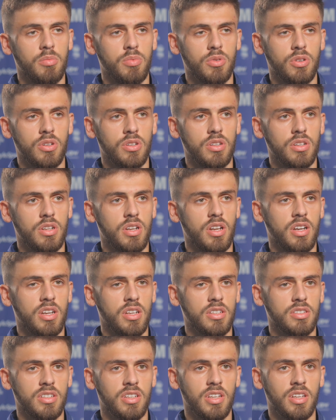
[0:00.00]
but like
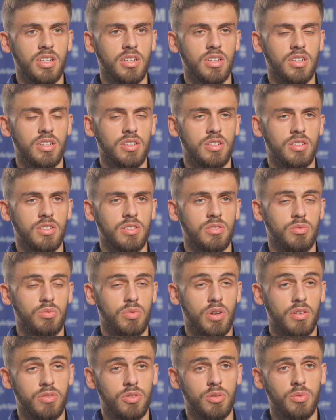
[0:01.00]
I say,
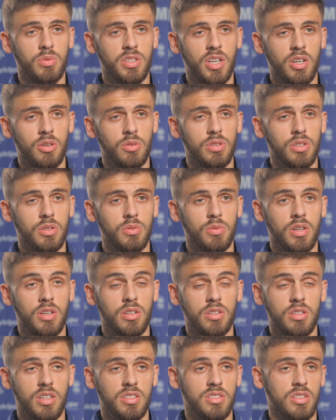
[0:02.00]
I thought we dealt with it
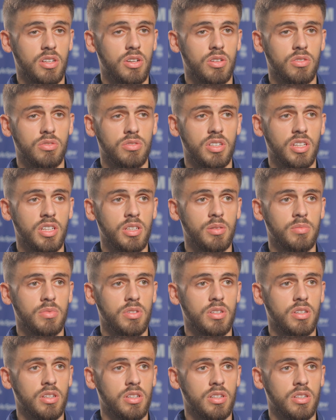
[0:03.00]
well as a whole team
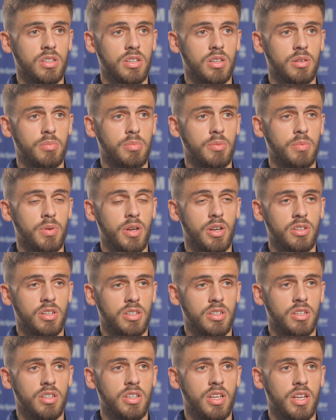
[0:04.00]
and preparing
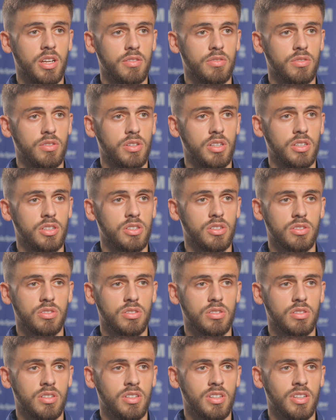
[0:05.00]
on the day for it. It just
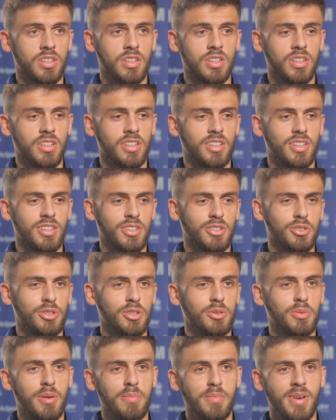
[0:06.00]
could
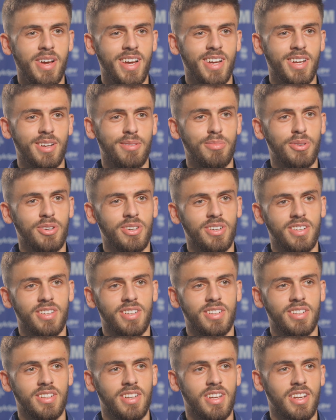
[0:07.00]
have went better, but
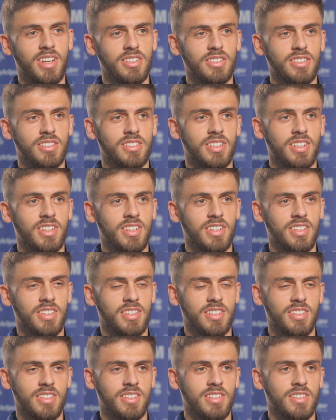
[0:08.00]
as you say,
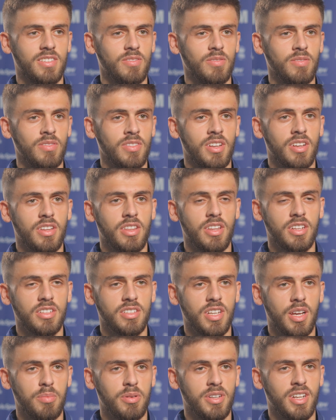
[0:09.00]
things
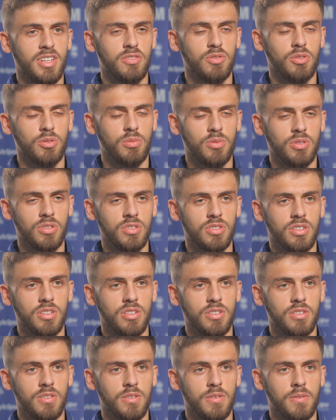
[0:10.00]
happen, that's football,
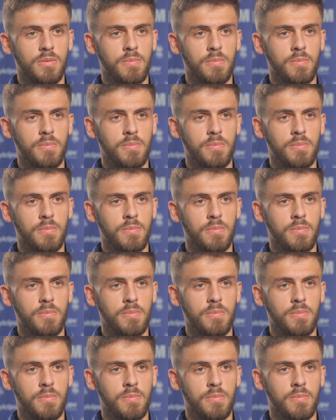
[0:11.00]
so.